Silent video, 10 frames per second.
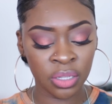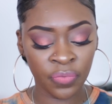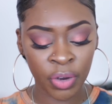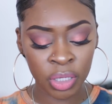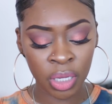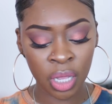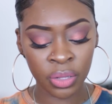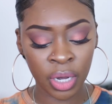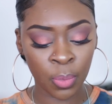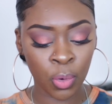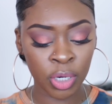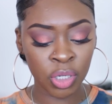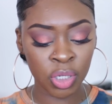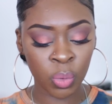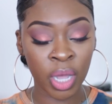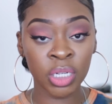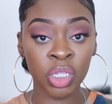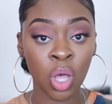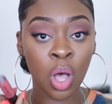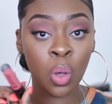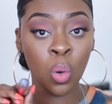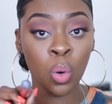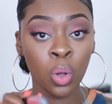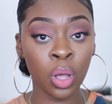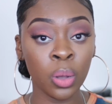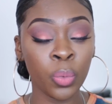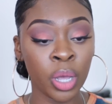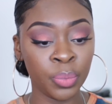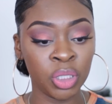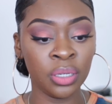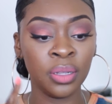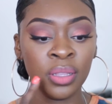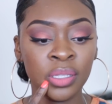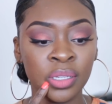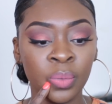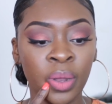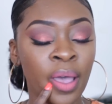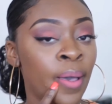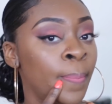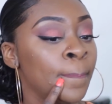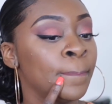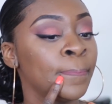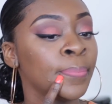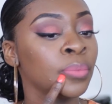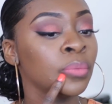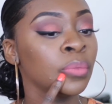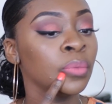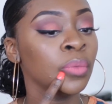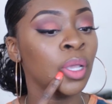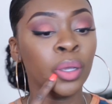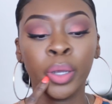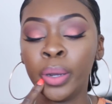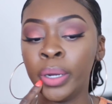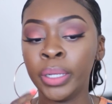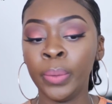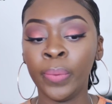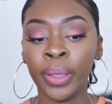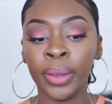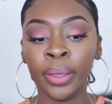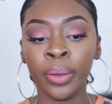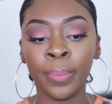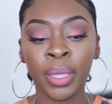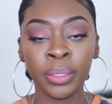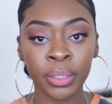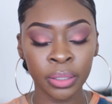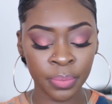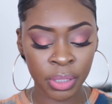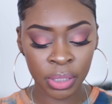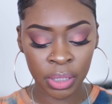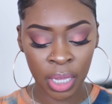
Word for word: The first color that I'm going to swatch is called Coral Corruption, and this is what I'm currently wearing on my lips.